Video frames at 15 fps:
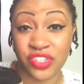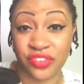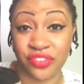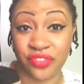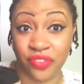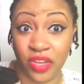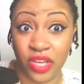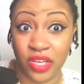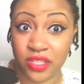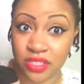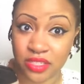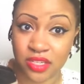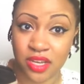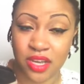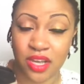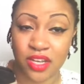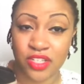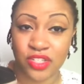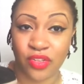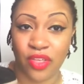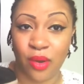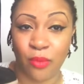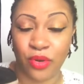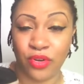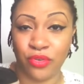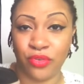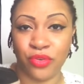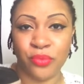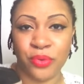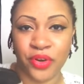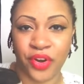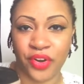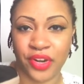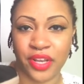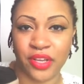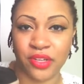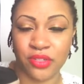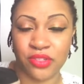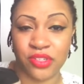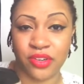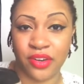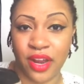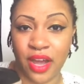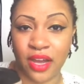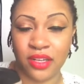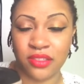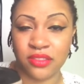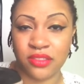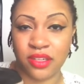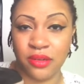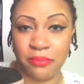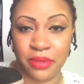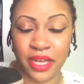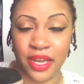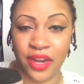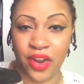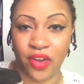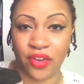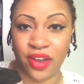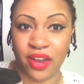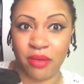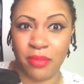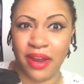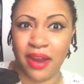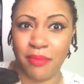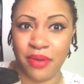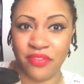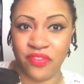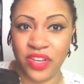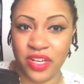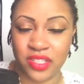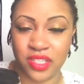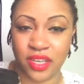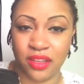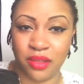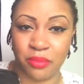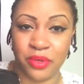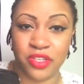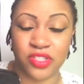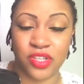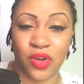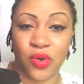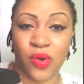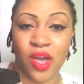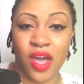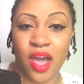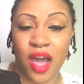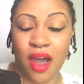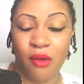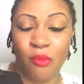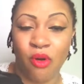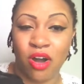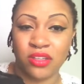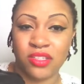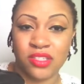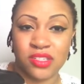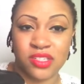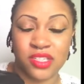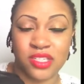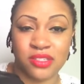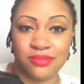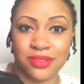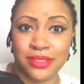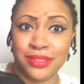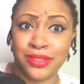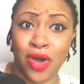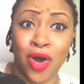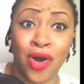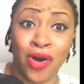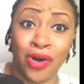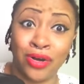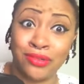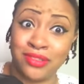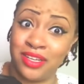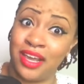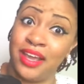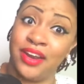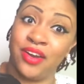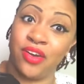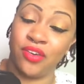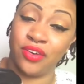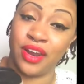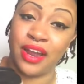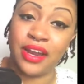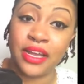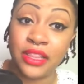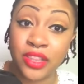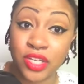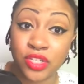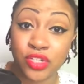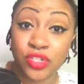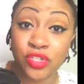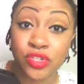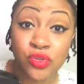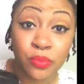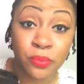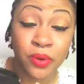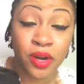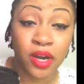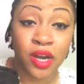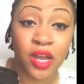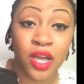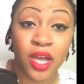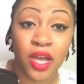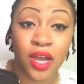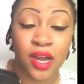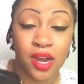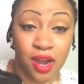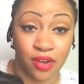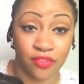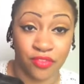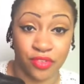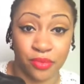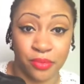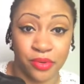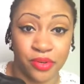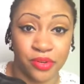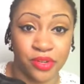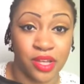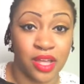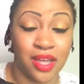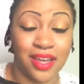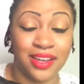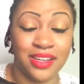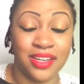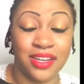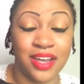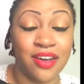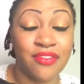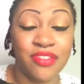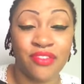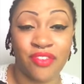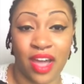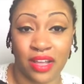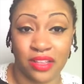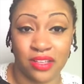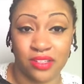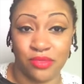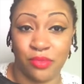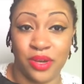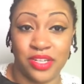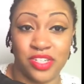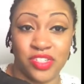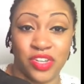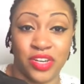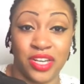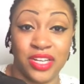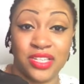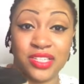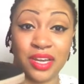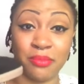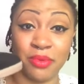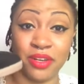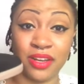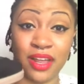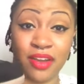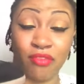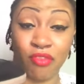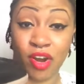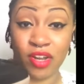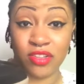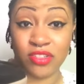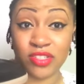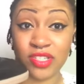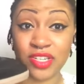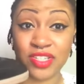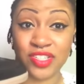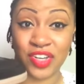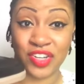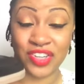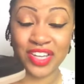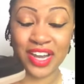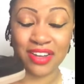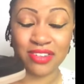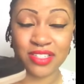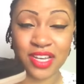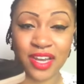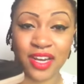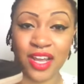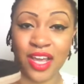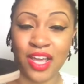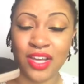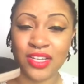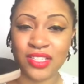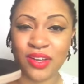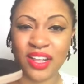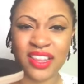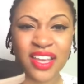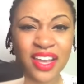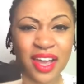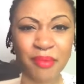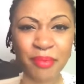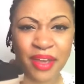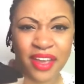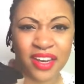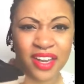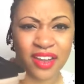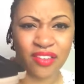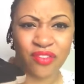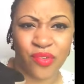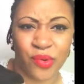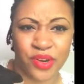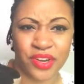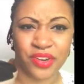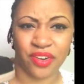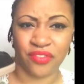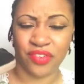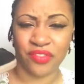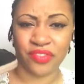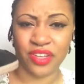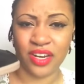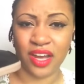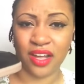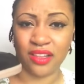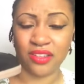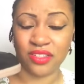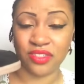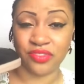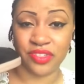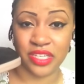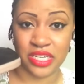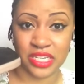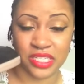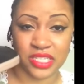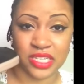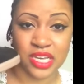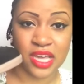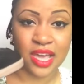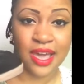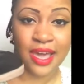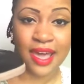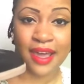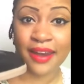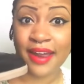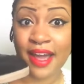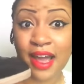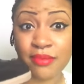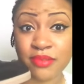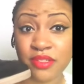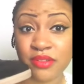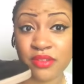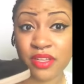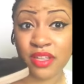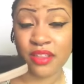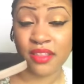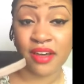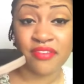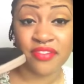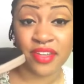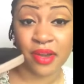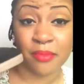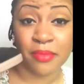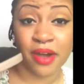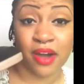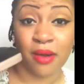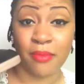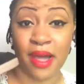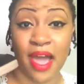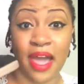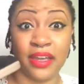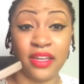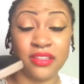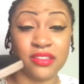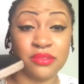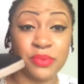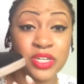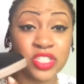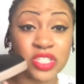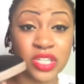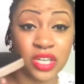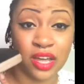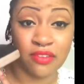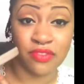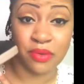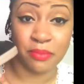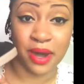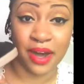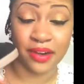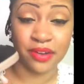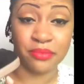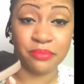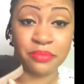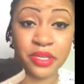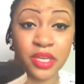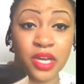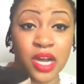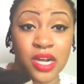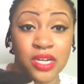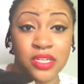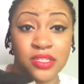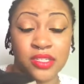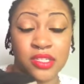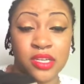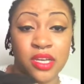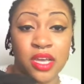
your feet so that when you do put on heels, you're not complaining all night. Oh my God, my feet is killing me. So I walked in the cities with this all day and all night, and they're super comfortable Love the fact that the wedges on the inside but look like regular sneakers on the outside. So I think I paid like 40 or $50 for these and I absolutely love them. Um, I especially love the bottom because